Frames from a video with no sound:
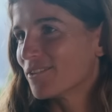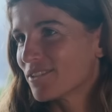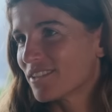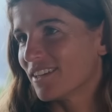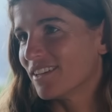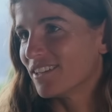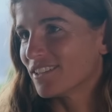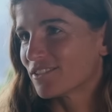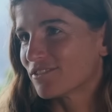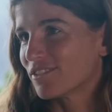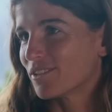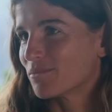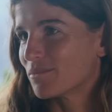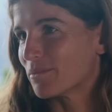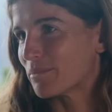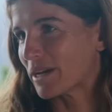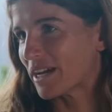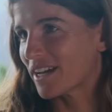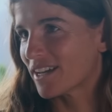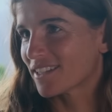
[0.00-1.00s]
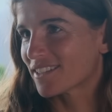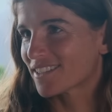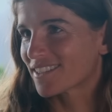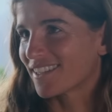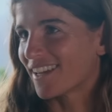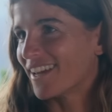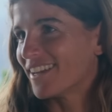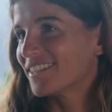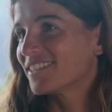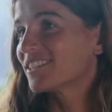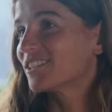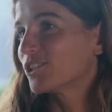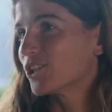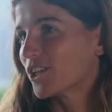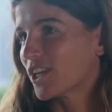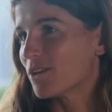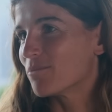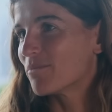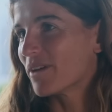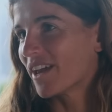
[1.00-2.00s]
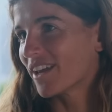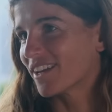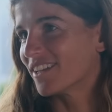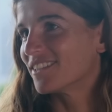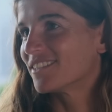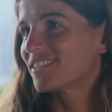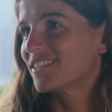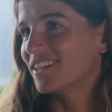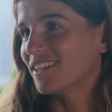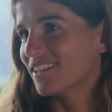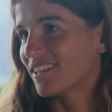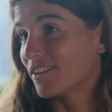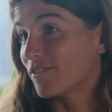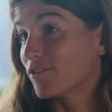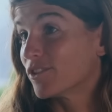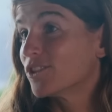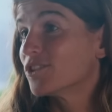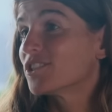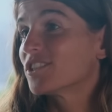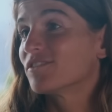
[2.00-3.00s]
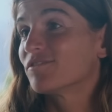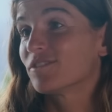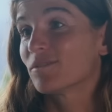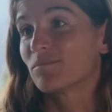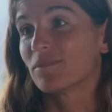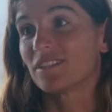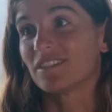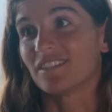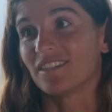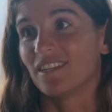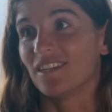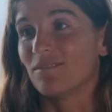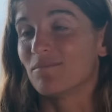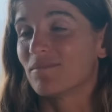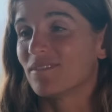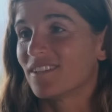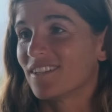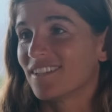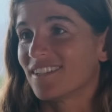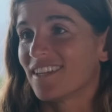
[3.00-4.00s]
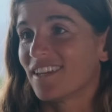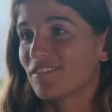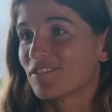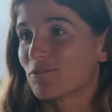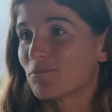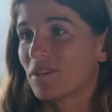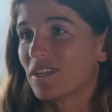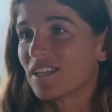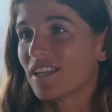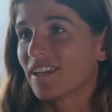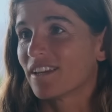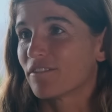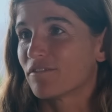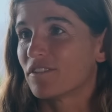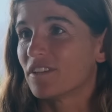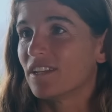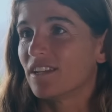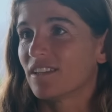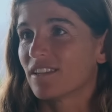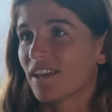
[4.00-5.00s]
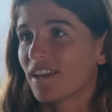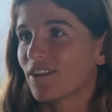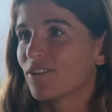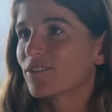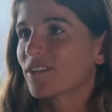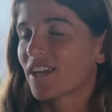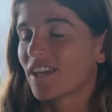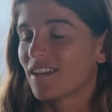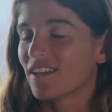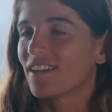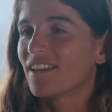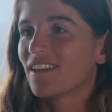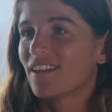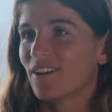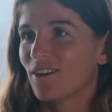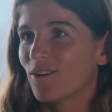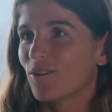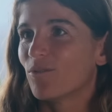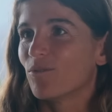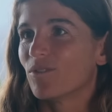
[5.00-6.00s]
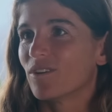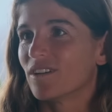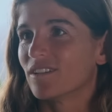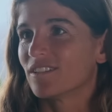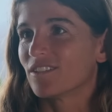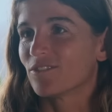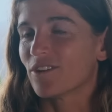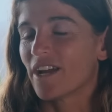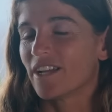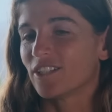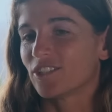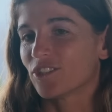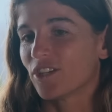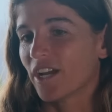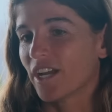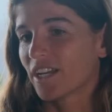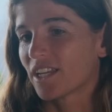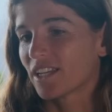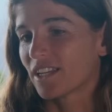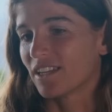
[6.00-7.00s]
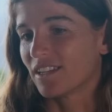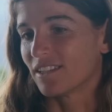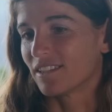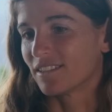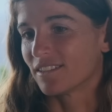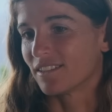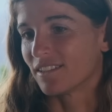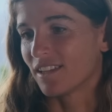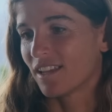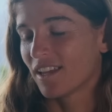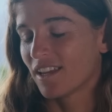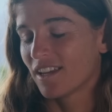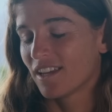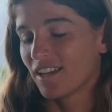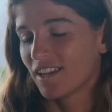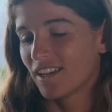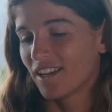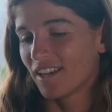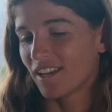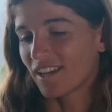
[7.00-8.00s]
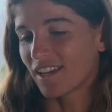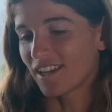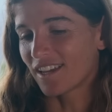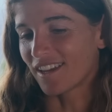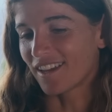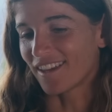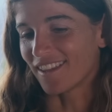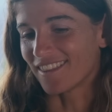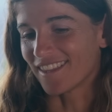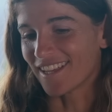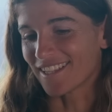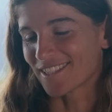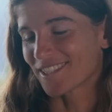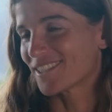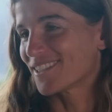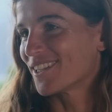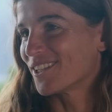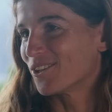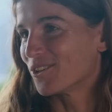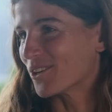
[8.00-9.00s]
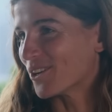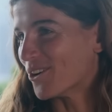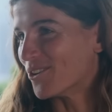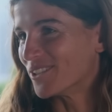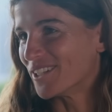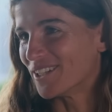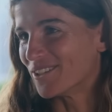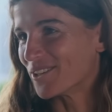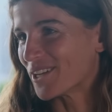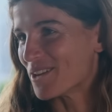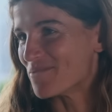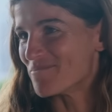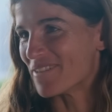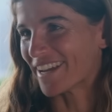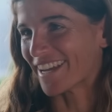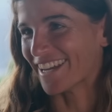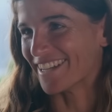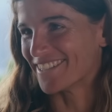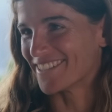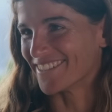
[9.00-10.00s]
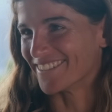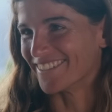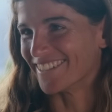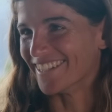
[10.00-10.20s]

things from the past, looking back and seeing an evolution from the team. It gives me a feeling that, okay, we're in the right track, and that's the only looking back I do,